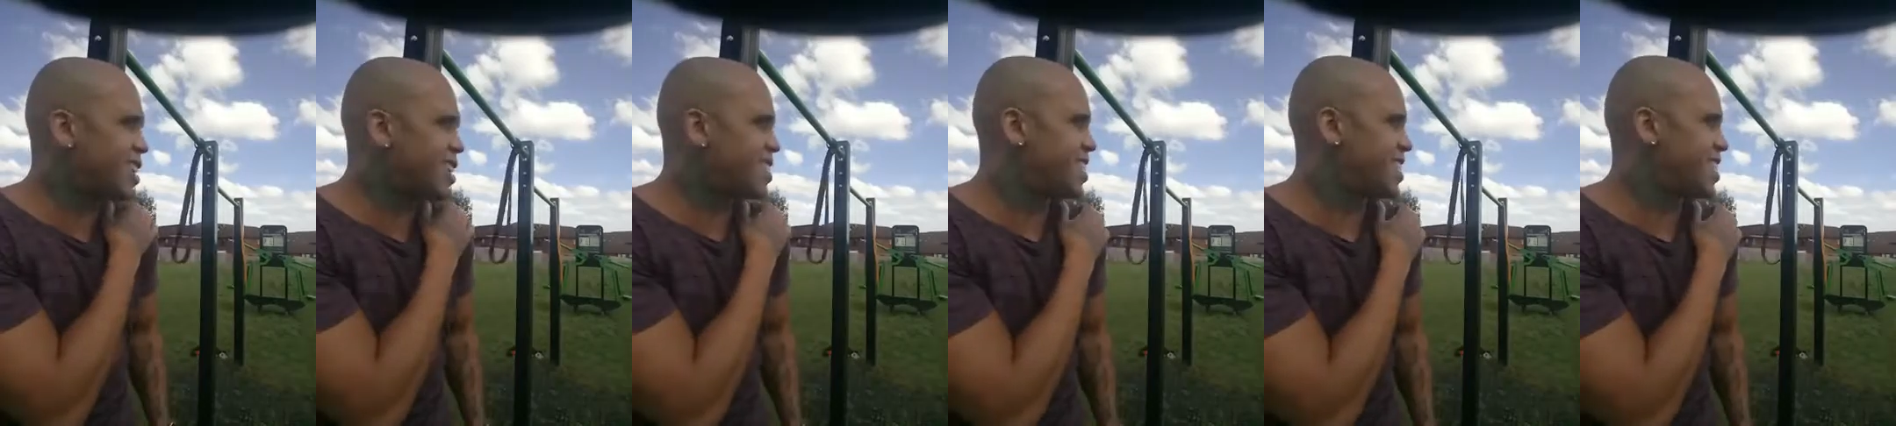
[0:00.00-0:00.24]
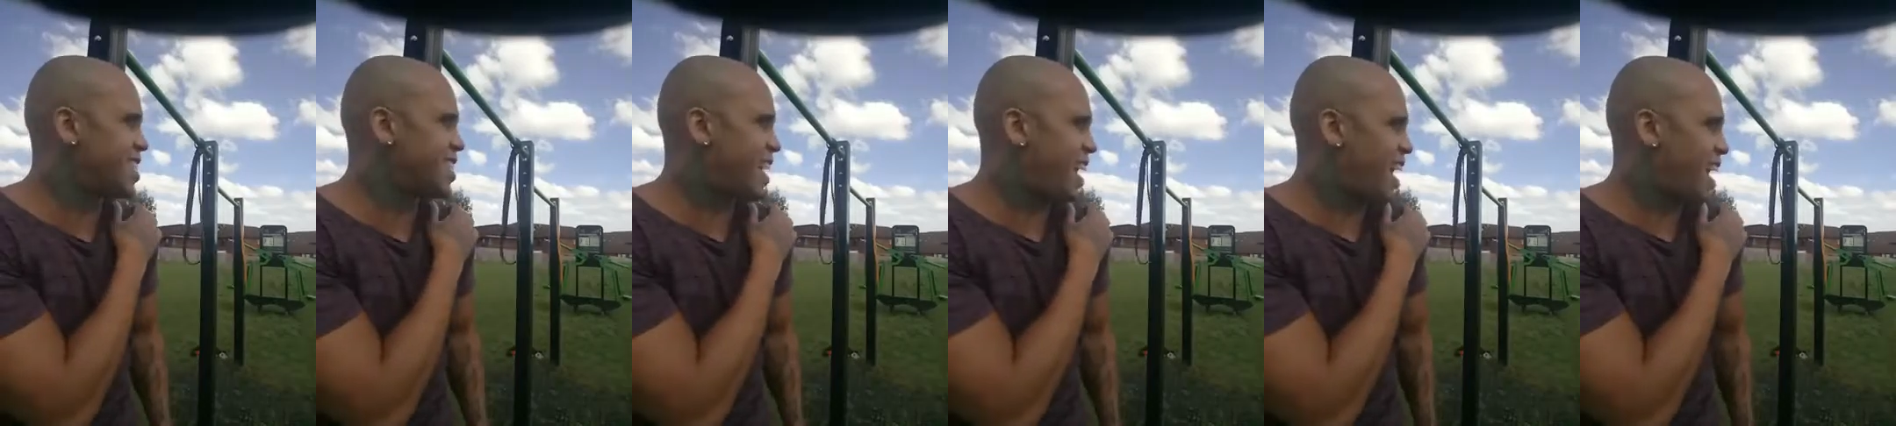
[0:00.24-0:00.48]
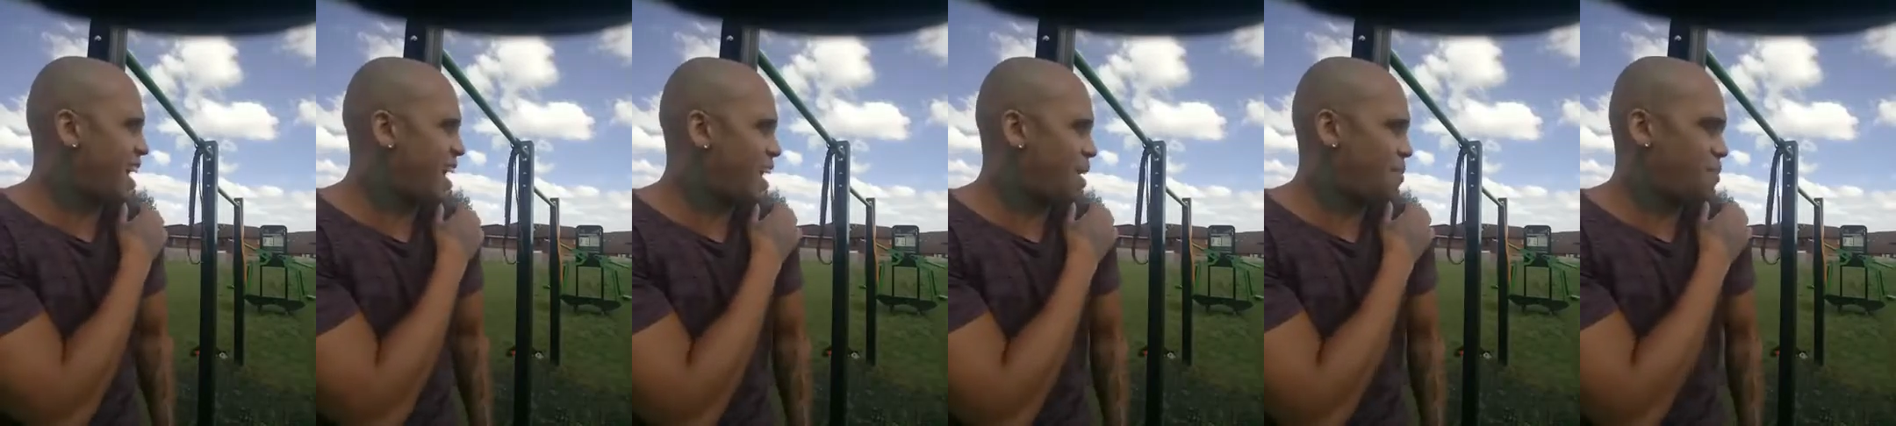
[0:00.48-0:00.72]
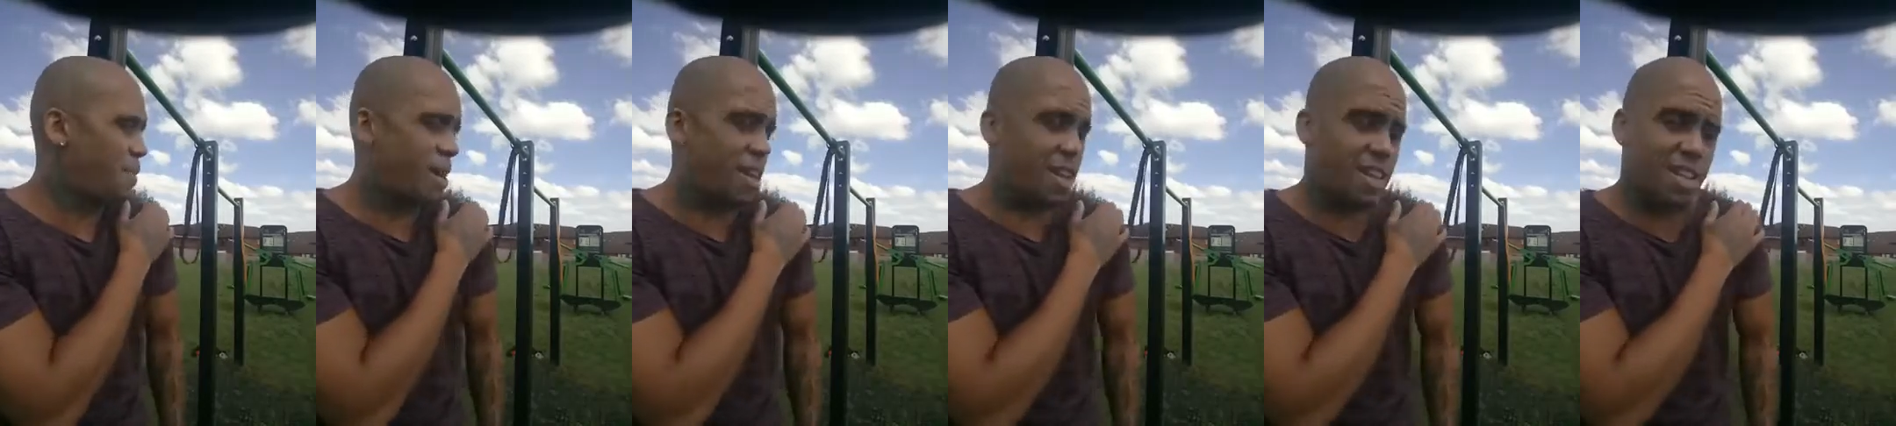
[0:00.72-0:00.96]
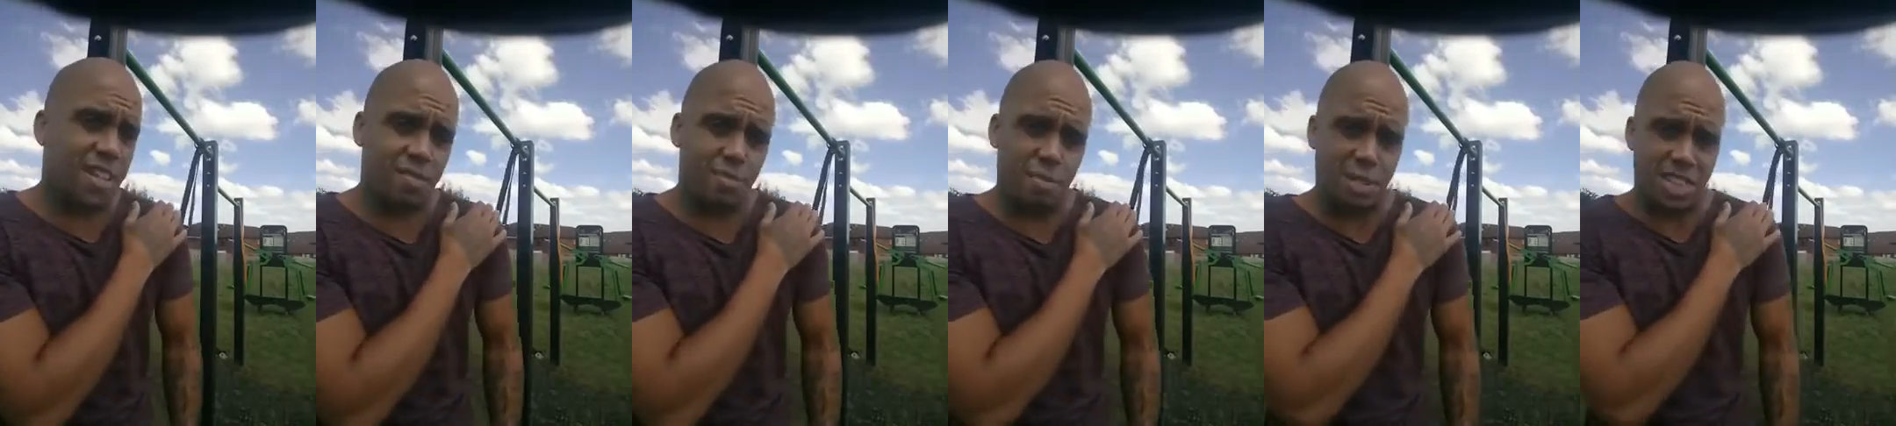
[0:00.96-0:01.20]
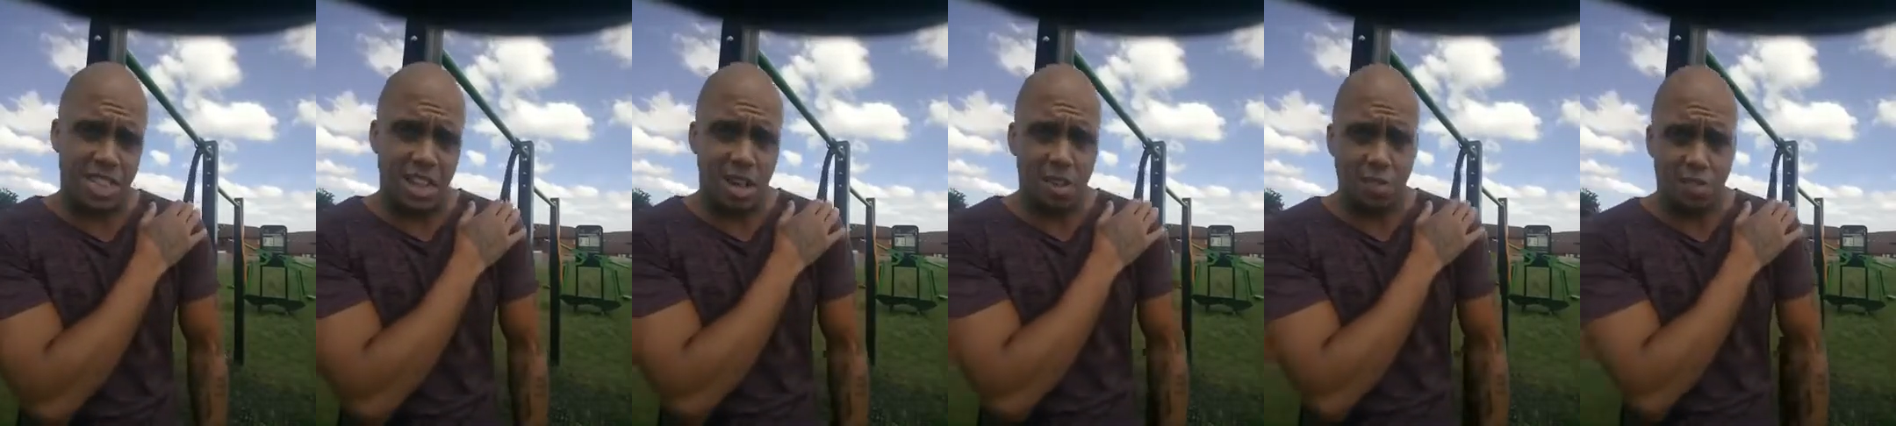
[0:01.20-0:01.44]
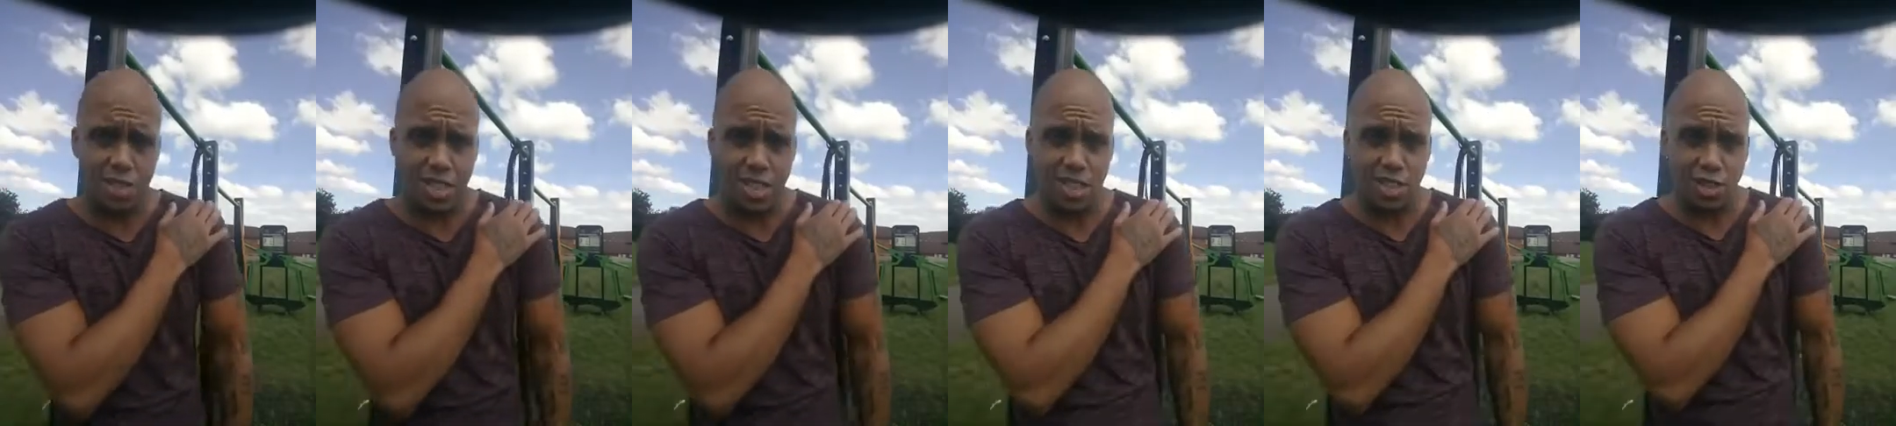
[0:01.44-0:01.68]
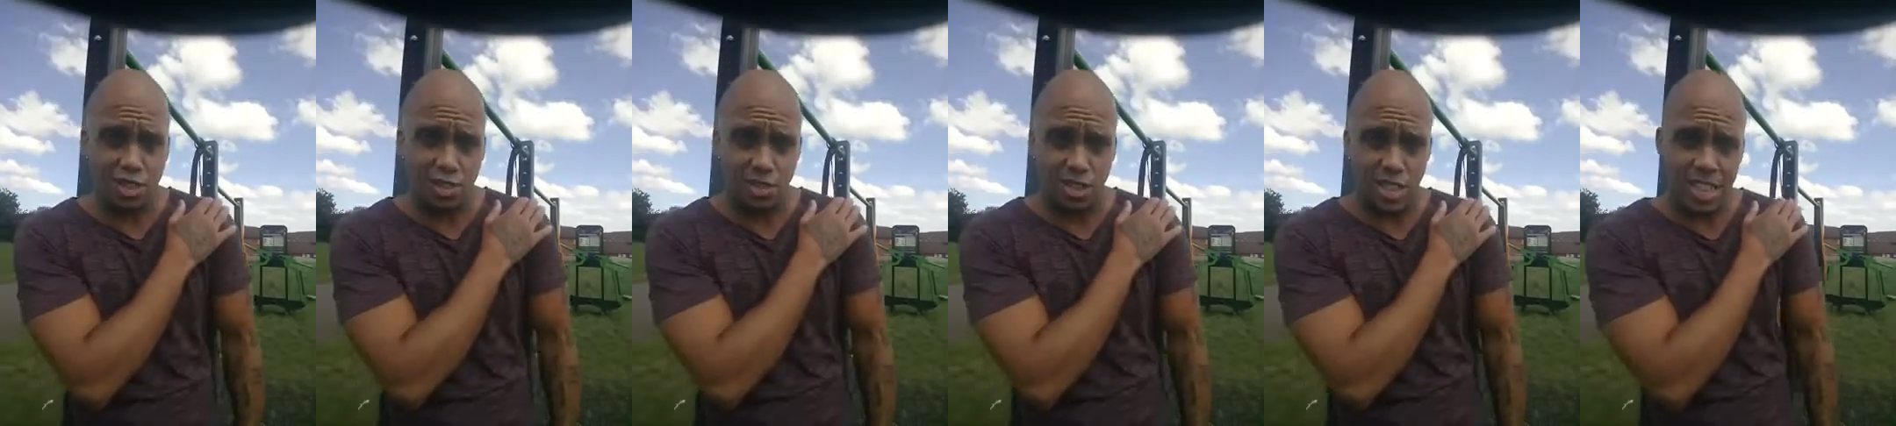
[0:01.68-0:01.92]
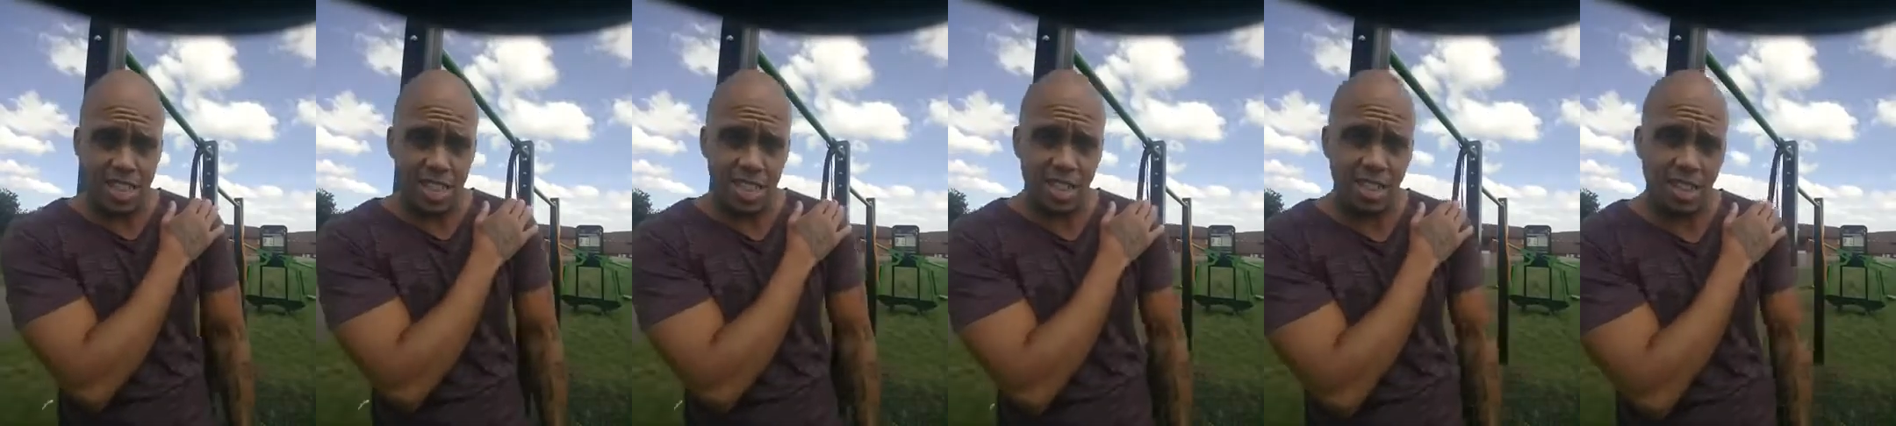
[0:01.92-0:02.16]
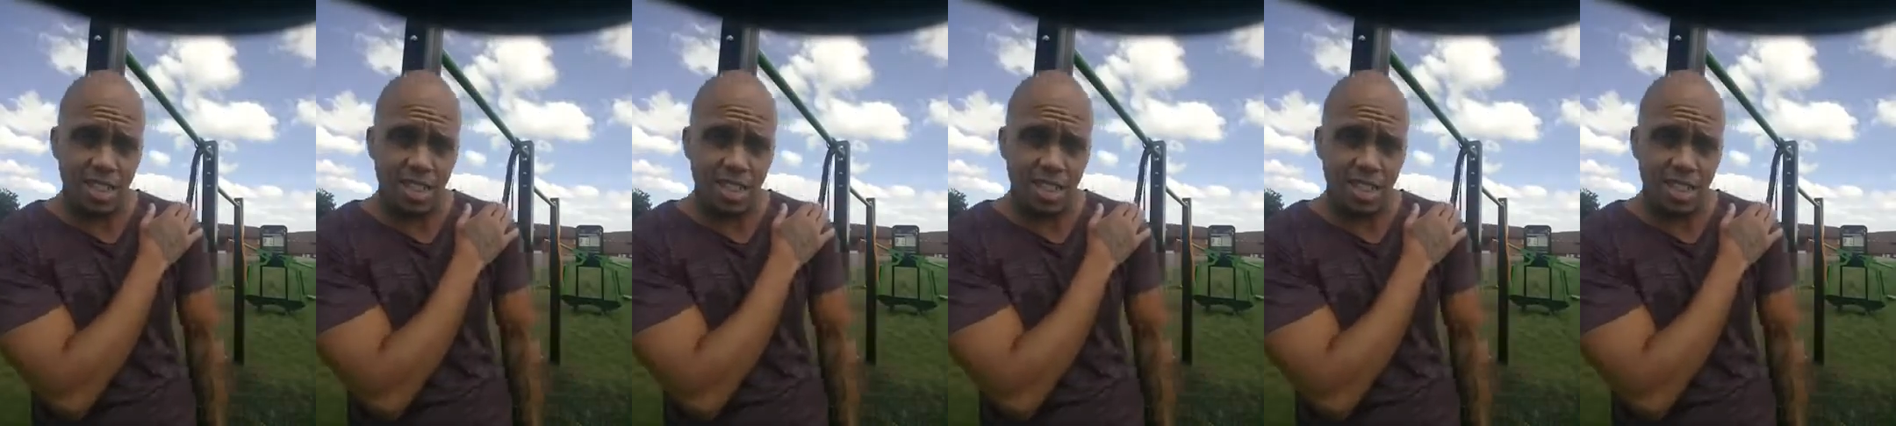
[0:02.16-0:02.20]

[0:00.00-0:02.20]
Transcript: that, I give myself an injury,